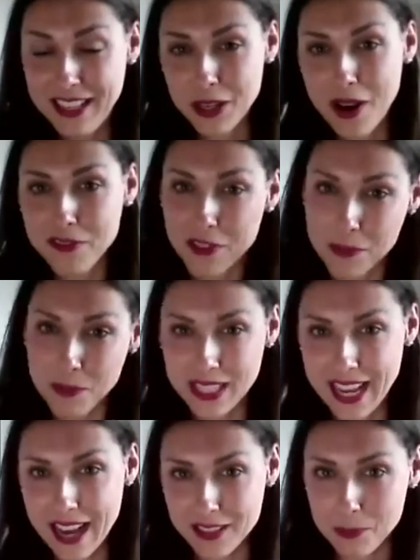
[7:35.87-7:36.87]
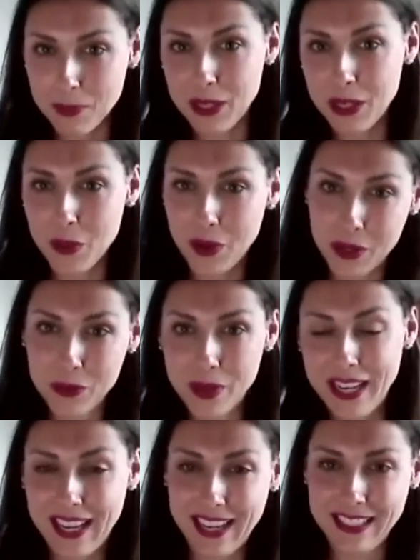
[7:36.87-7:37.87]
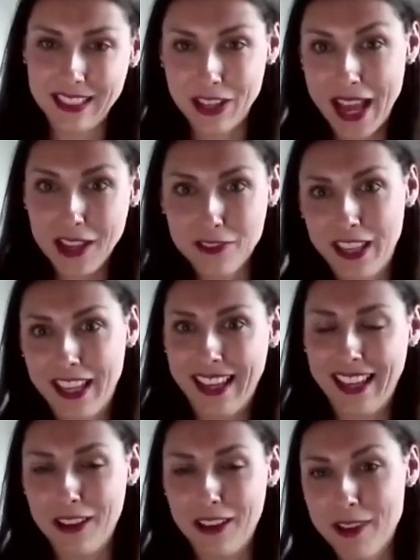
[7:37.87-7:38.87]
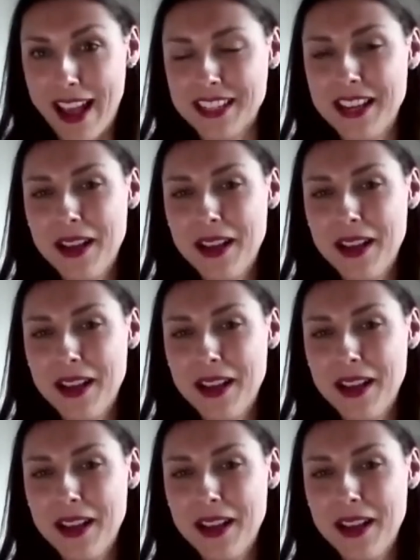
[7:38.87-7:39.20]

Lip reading: So everybody has a blue, a green, a navy, a red.